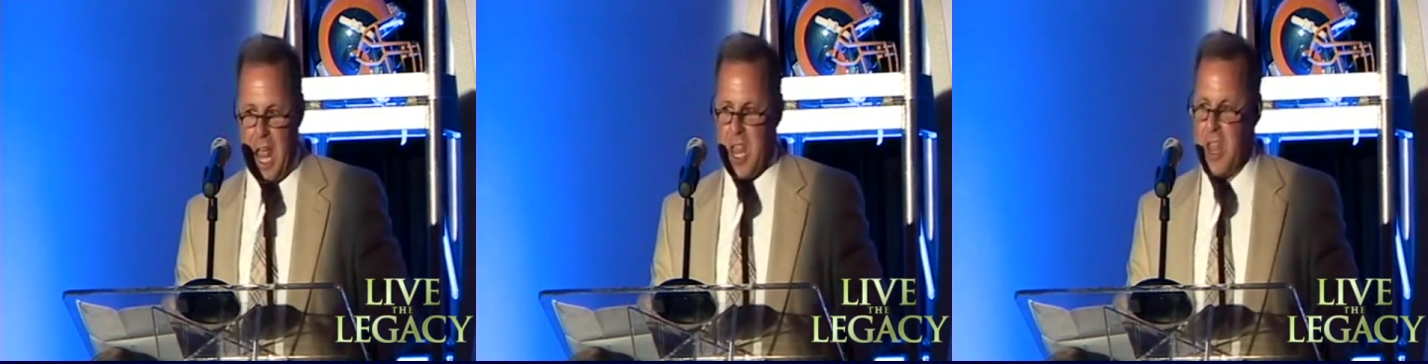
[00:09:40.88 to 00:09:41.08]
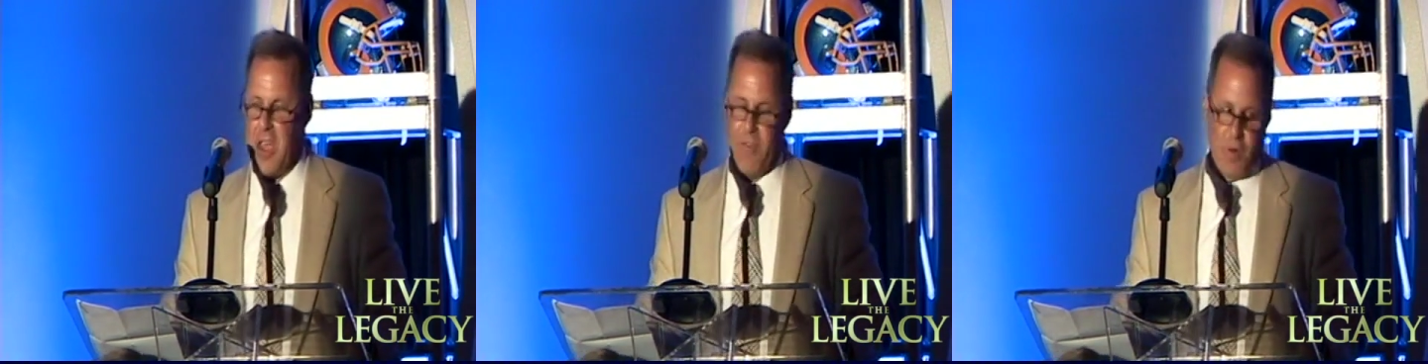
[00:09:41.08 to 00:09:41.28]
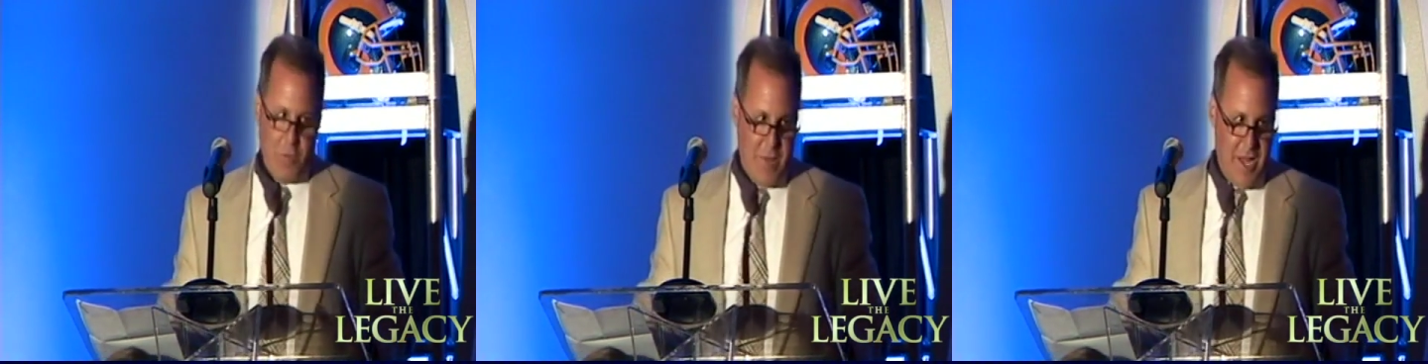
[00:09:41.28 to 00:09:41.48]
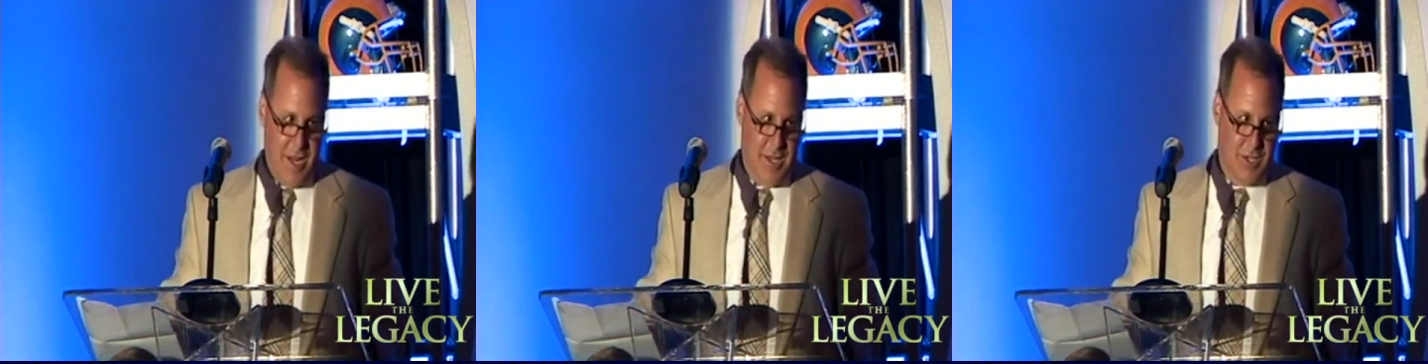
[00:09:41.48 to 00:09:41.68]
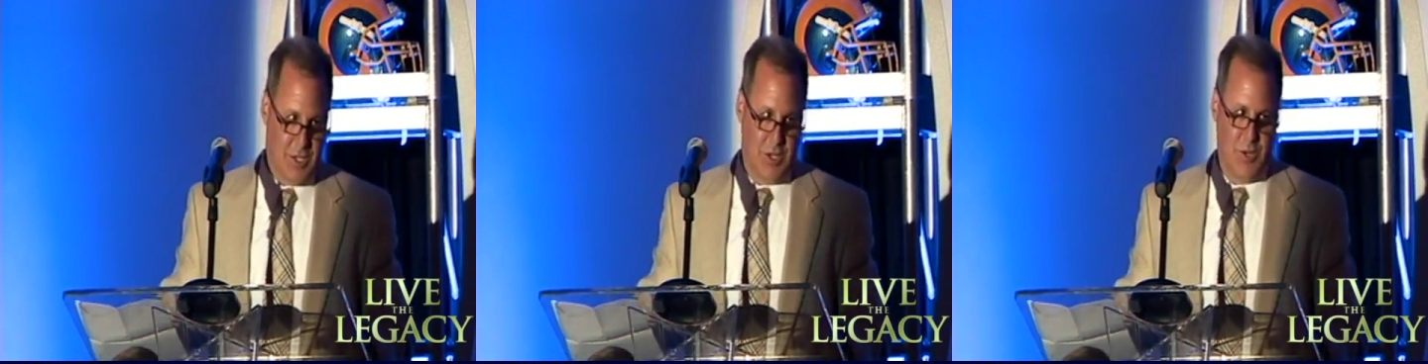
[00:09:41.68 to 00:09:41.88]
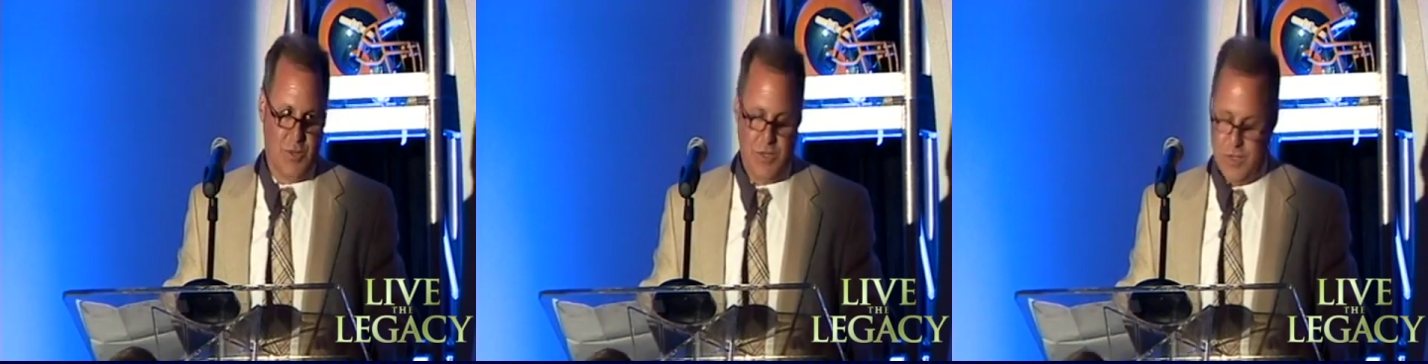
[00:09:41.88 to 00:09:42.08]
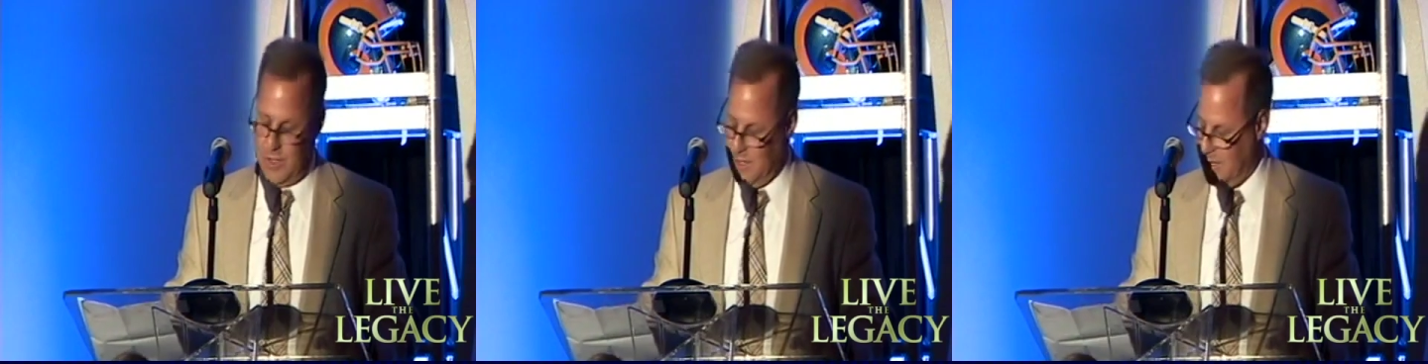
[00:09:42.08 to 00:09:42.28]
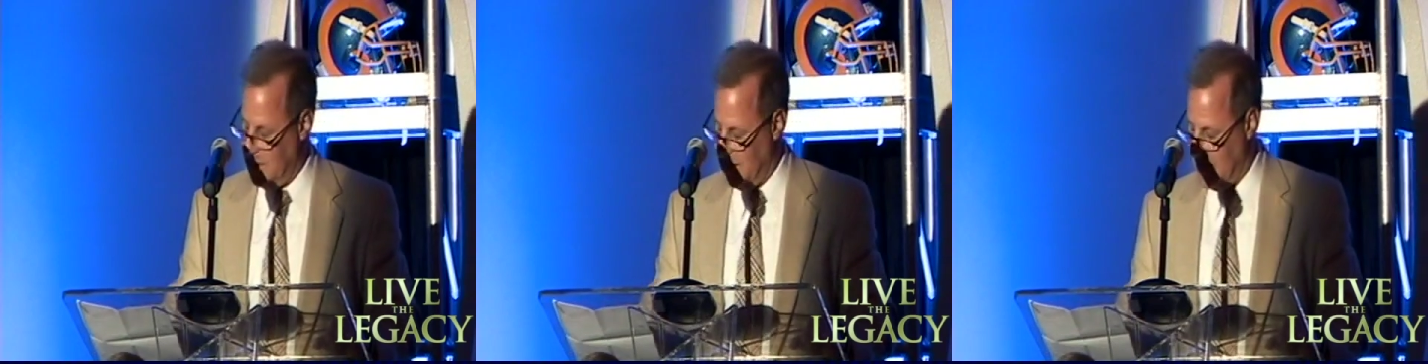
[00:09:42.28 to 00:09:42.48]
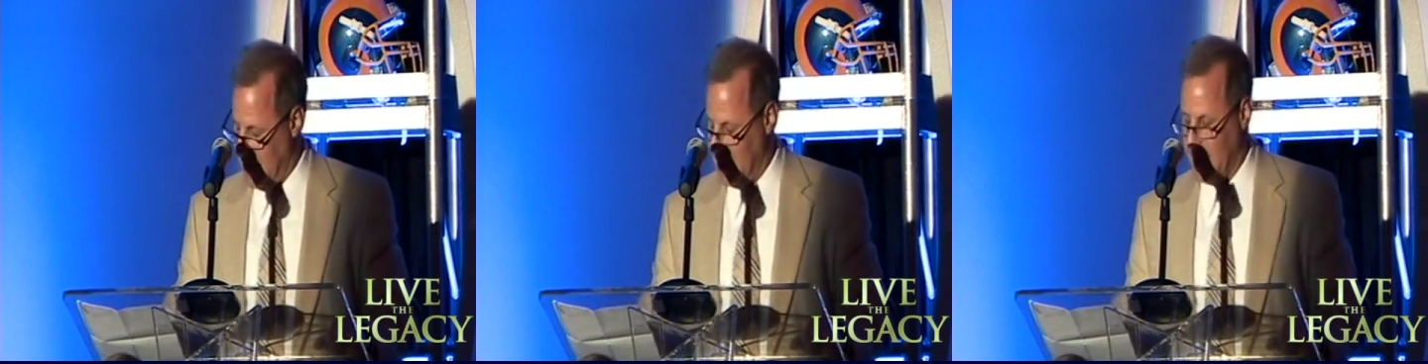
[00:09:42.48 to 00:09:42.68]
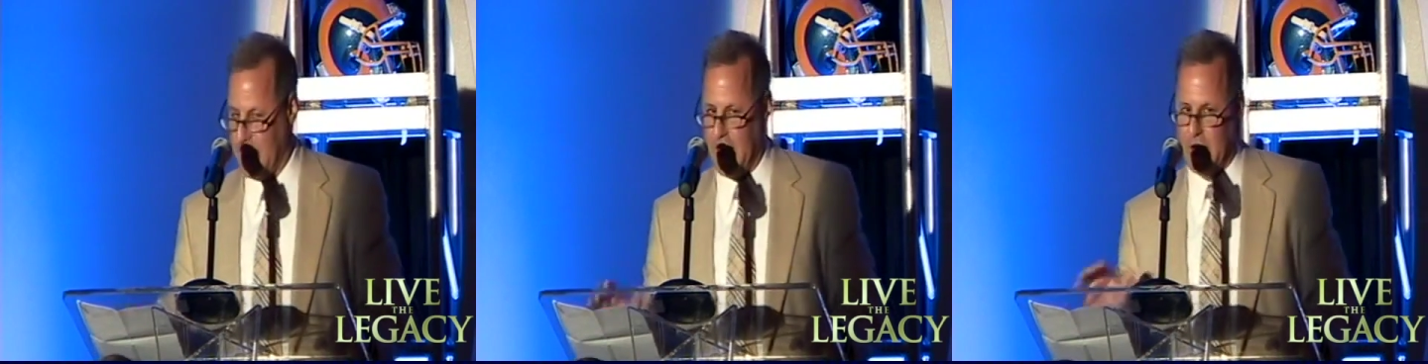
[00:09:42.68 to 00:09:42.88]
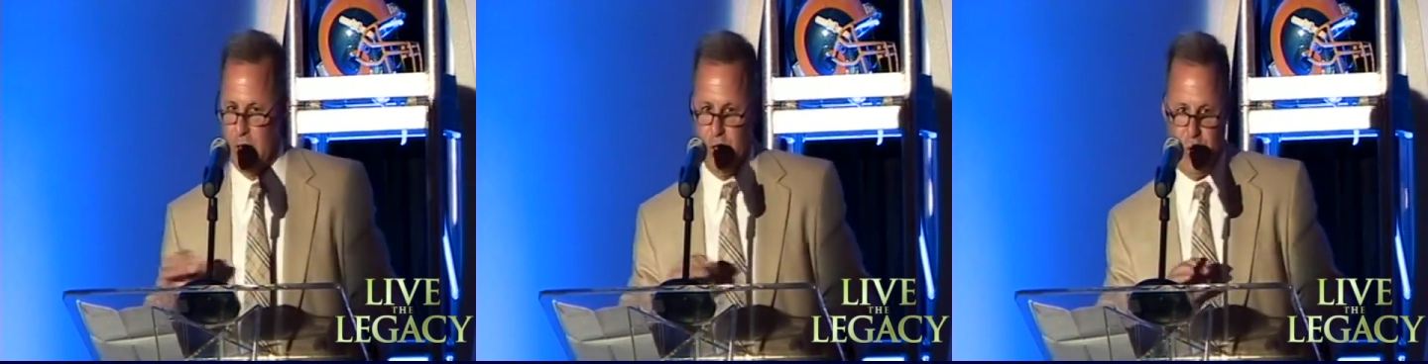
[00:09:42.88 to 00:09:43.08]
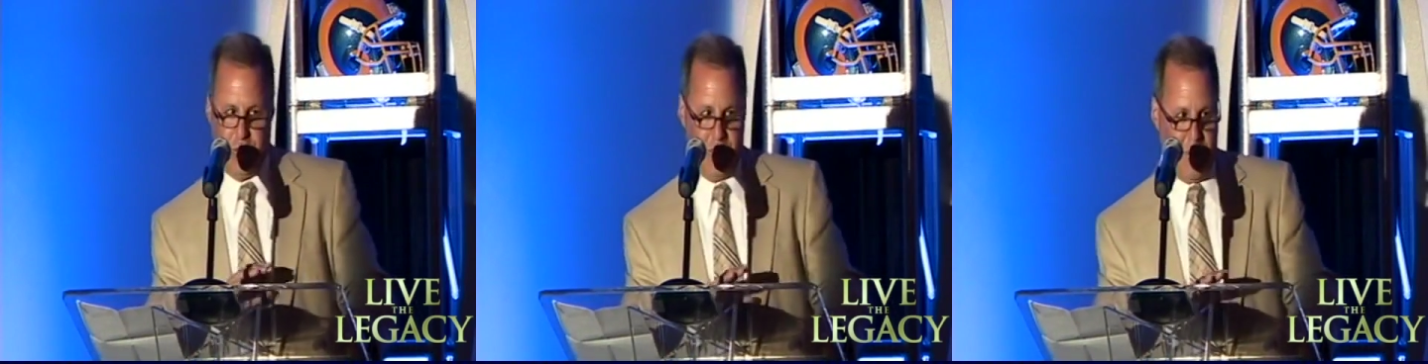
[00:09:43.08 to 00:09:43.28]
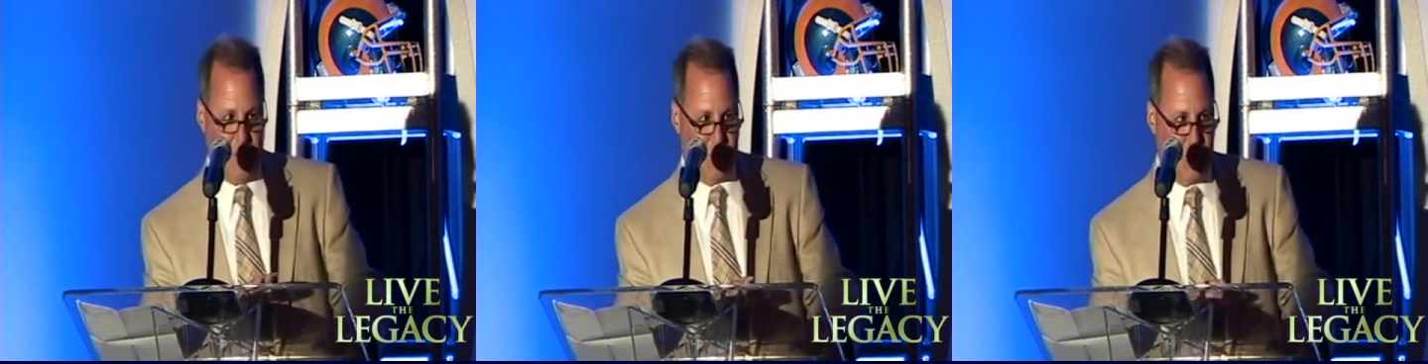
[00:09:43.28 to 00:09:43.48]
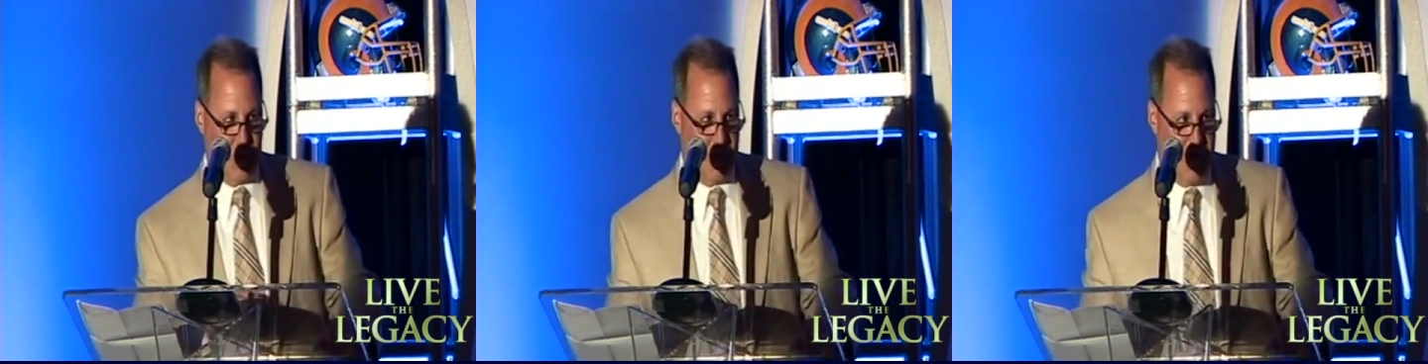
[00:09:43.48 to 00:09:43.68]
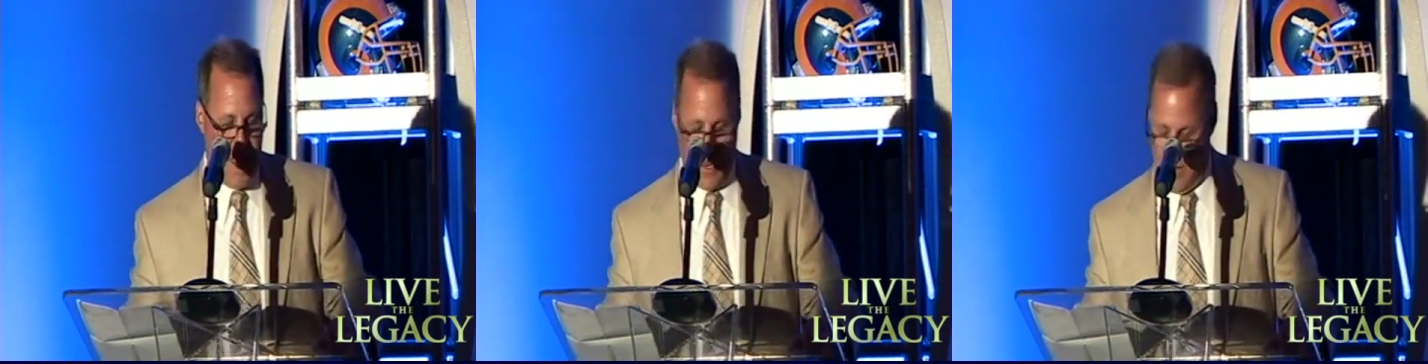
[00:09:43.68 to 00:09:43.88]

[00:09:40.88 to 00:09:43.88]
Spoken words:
never made excuses. And I'm sure many